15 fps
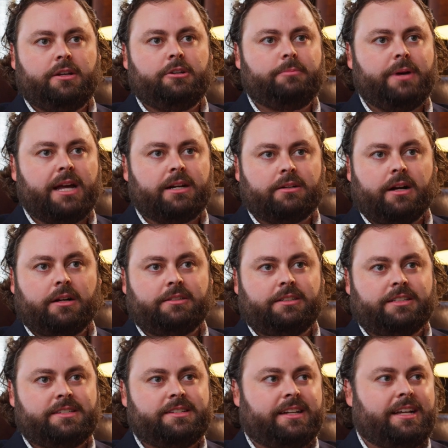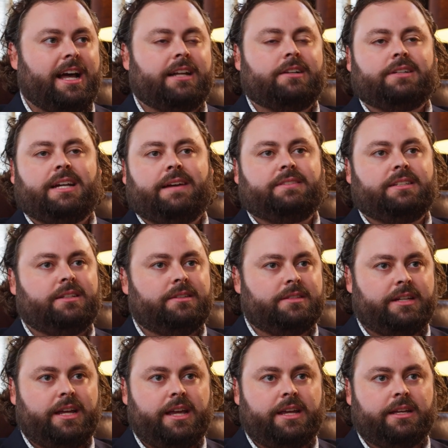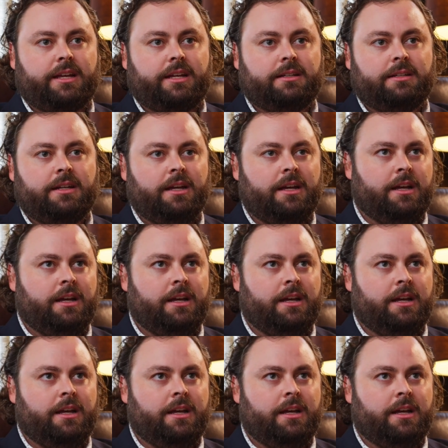good, bad, or ugly, it's like, I don't have to do today again.